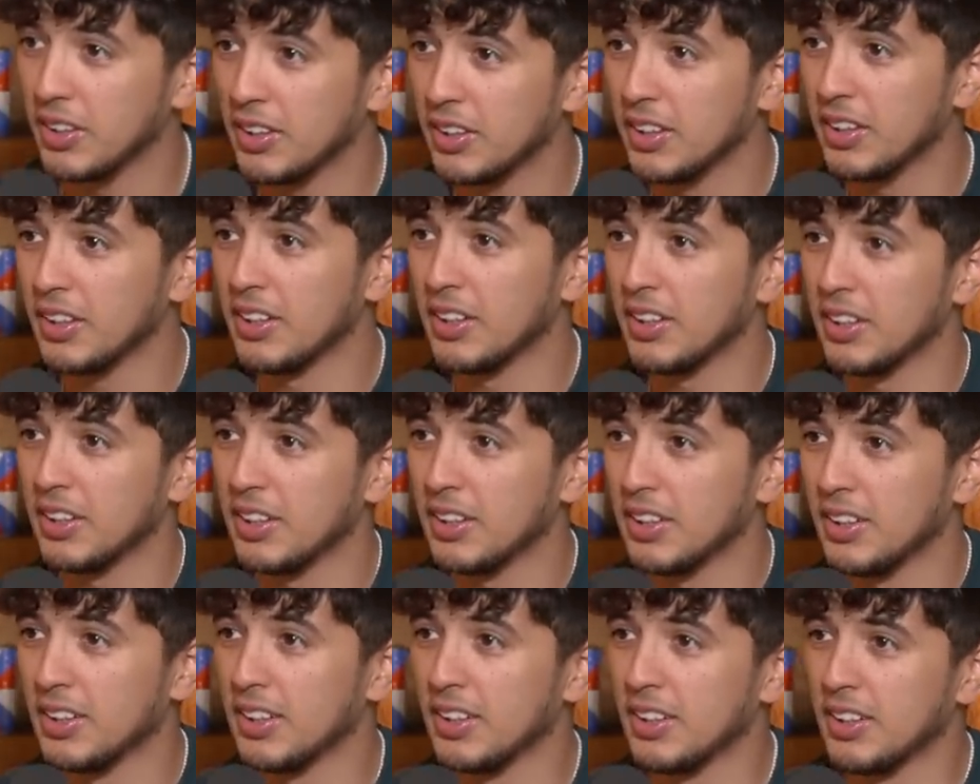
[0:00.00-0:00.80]

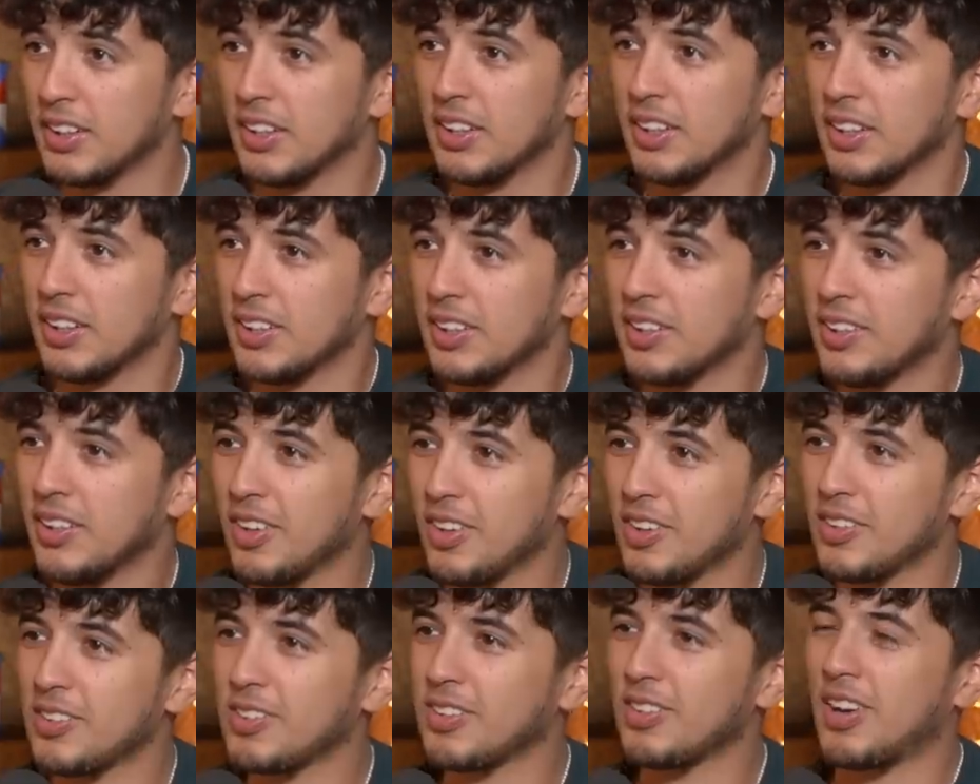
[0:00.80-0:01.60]
Yeah, I don't know, man. know,
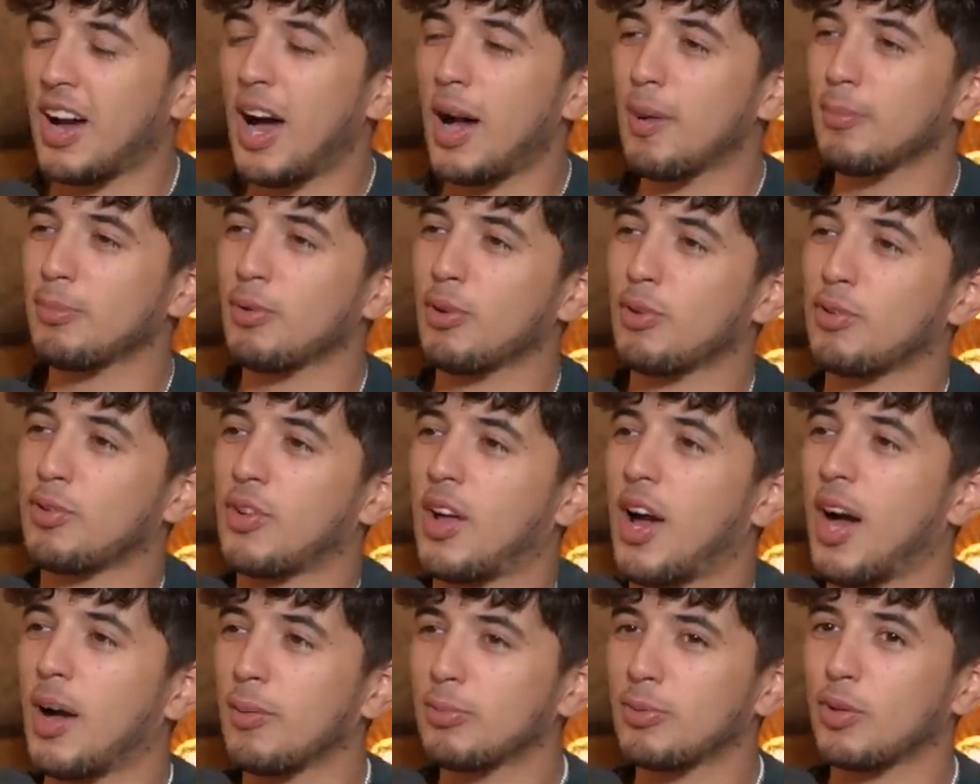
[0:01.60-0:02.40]
it's just so I'm just,
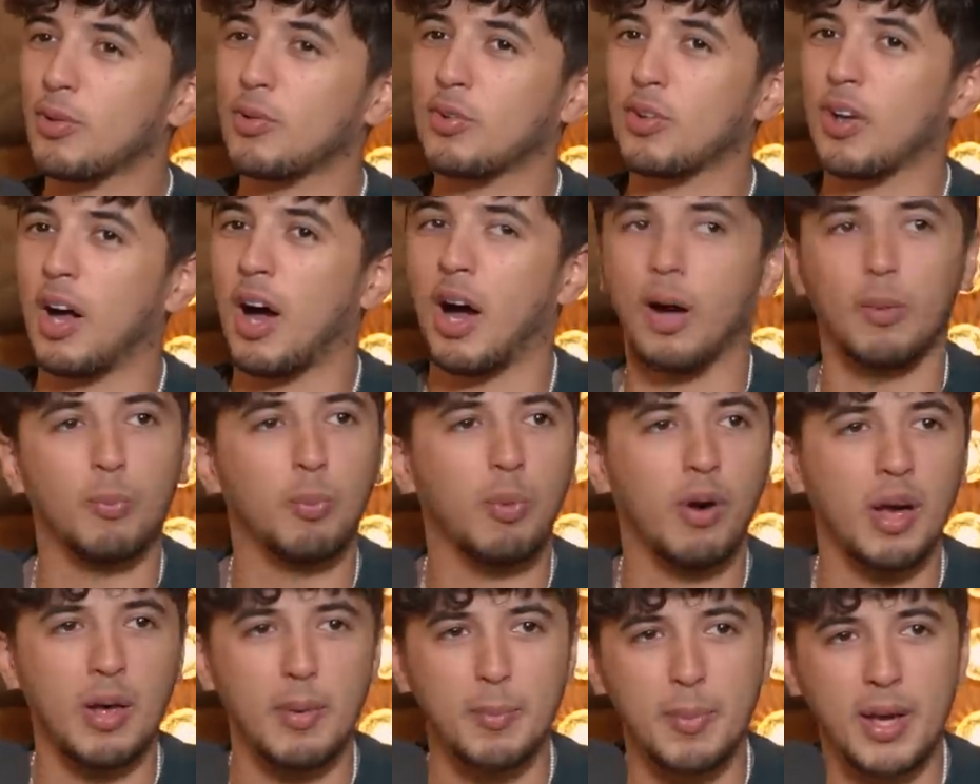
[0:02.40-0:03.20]
cool. I'm just, uh,
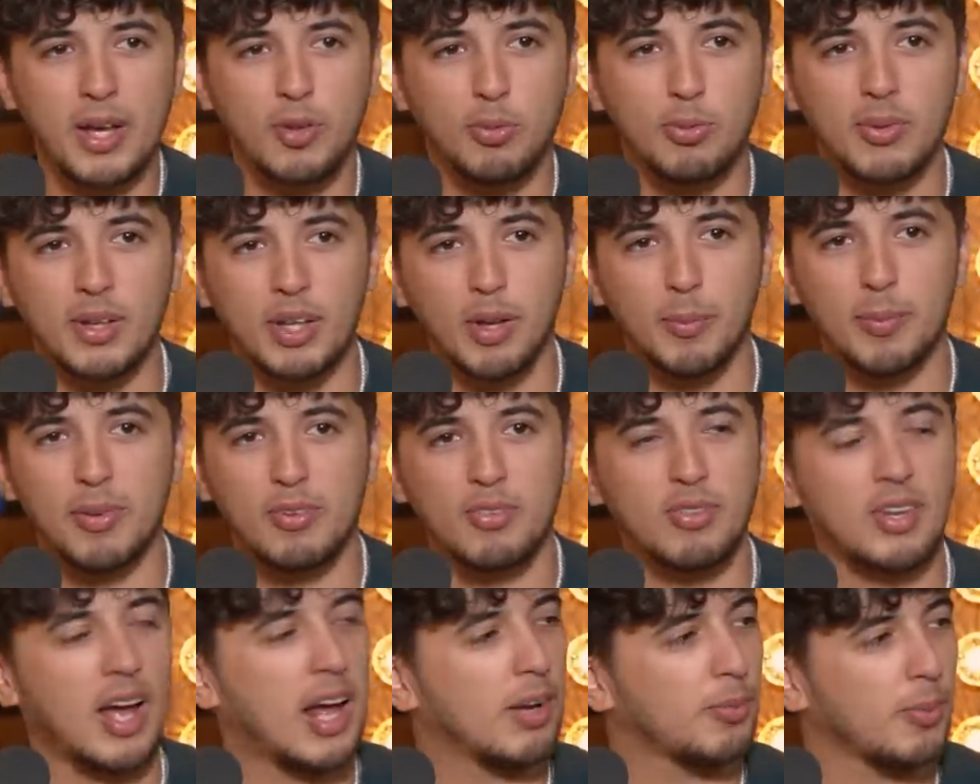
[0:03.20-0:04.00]
it makes me a little bit
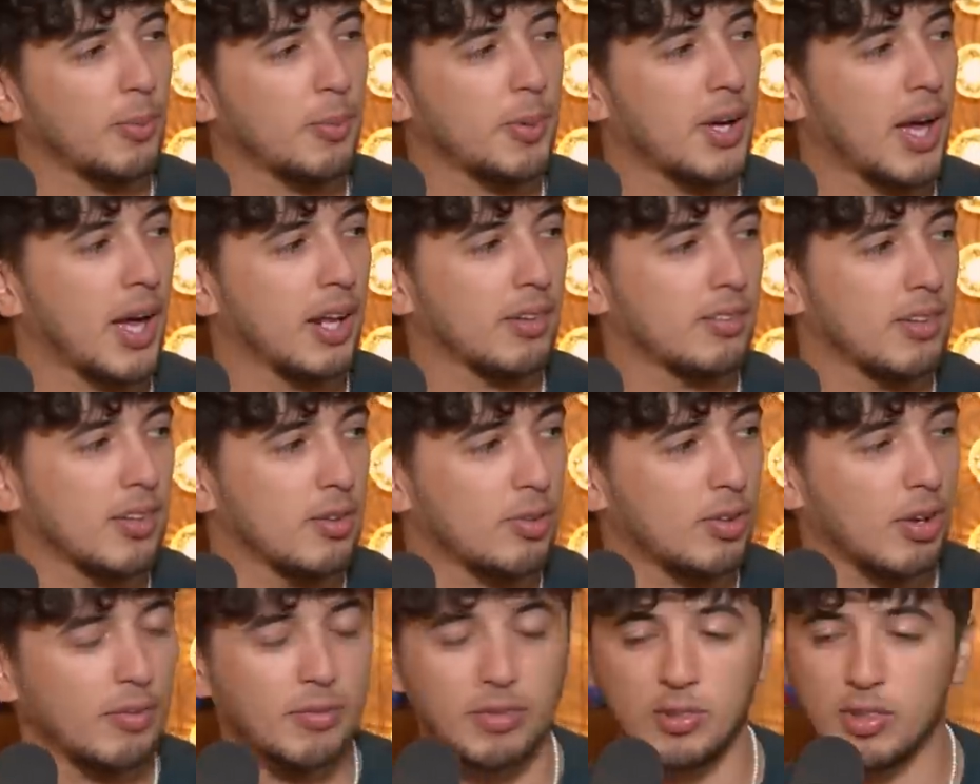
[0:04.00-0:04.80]
sad when we had
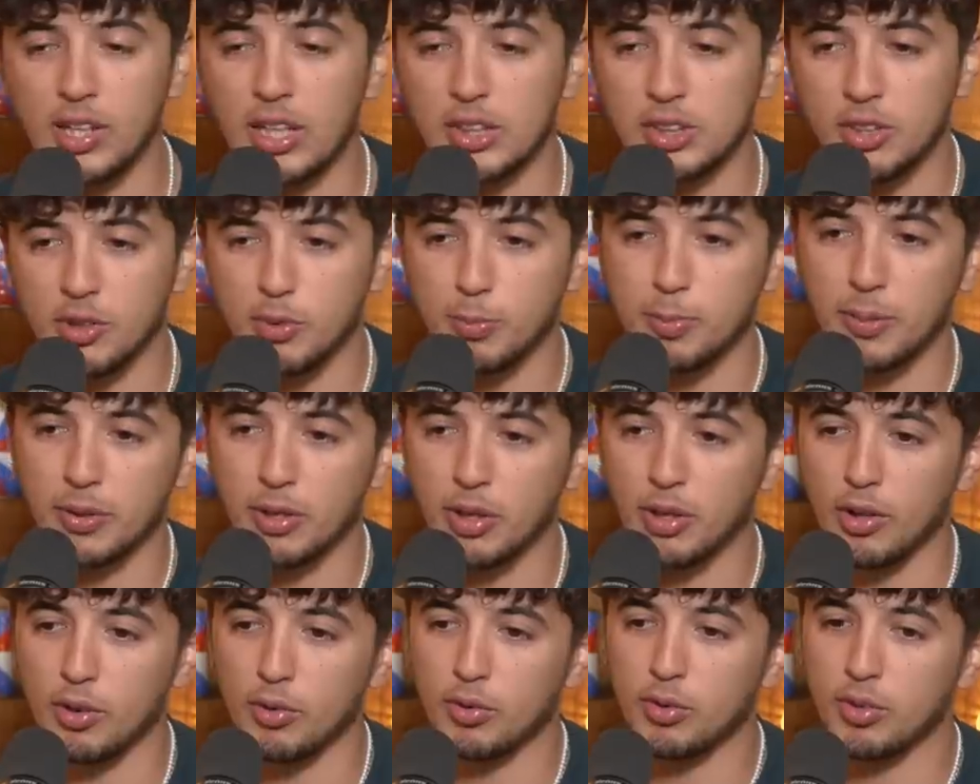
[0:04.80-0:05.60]
these conversations
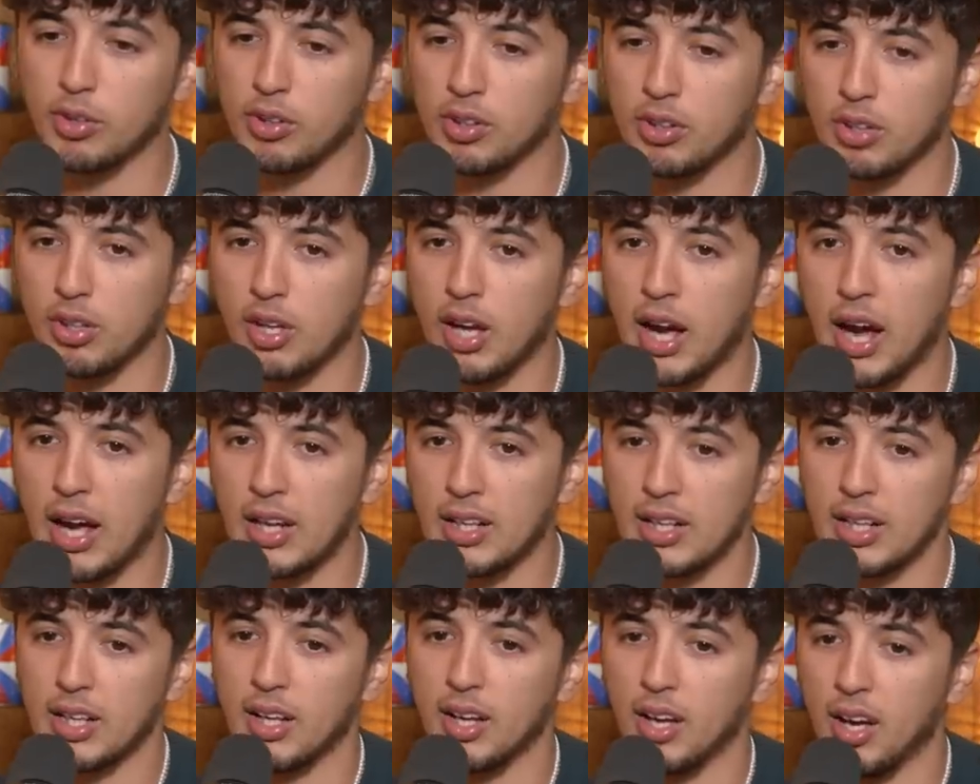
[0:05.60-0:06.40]
because the
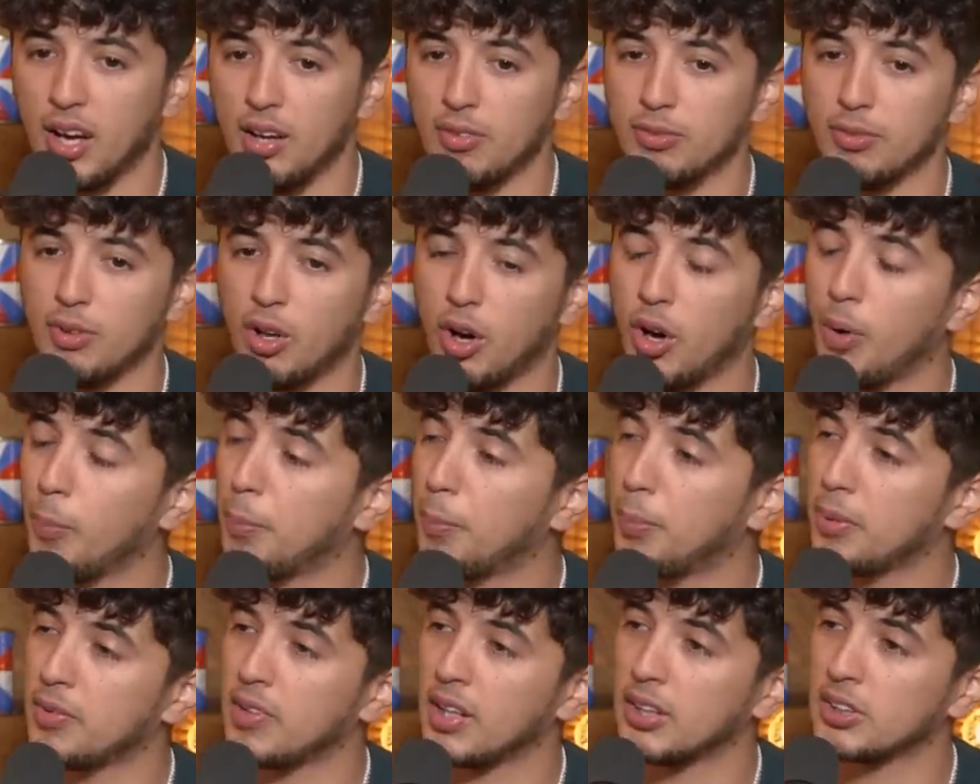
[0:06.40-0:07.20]
idea of
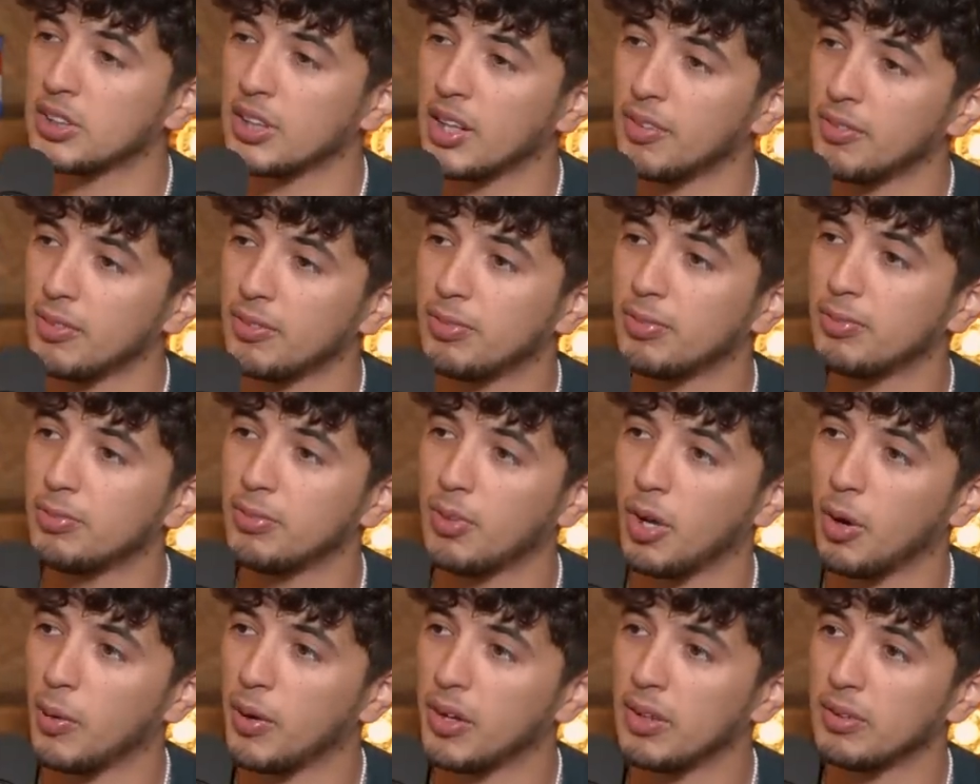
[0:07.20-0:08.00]
not potentially ever
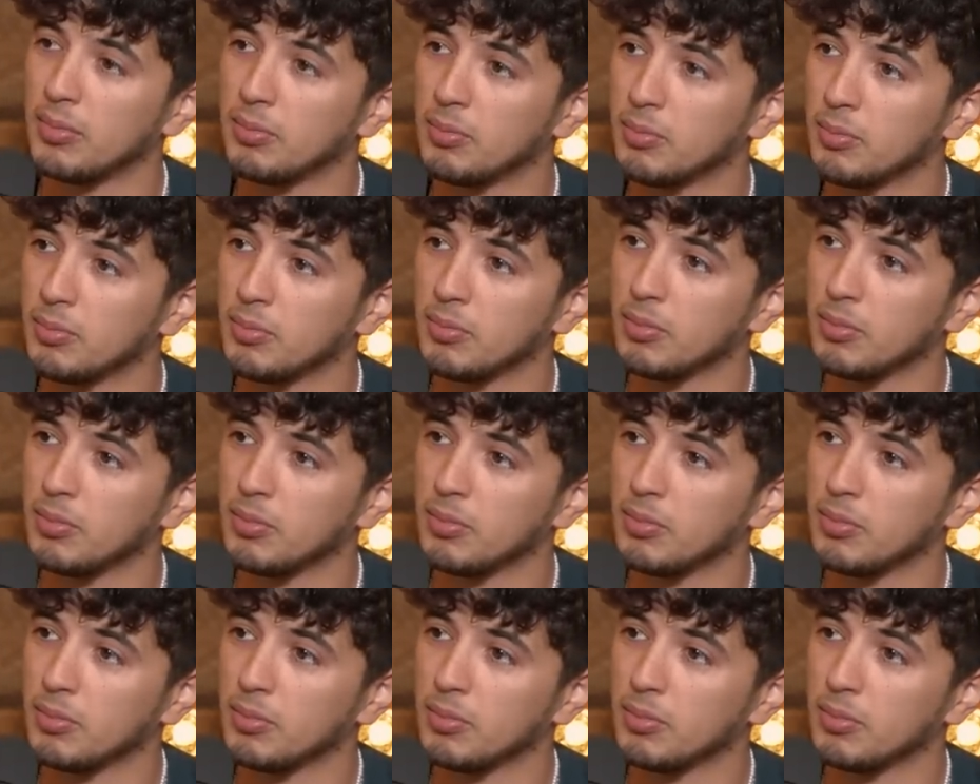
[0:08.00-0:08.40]
knowing